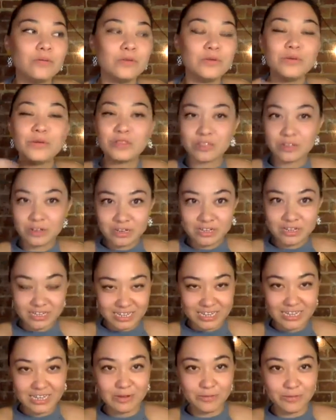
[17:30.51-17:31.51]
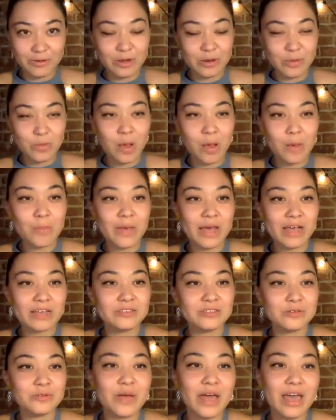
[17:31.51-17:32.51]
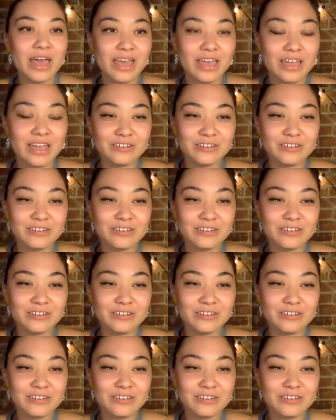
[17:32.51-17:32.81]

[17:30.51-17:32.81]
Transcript: you were 13 when your mom passed away.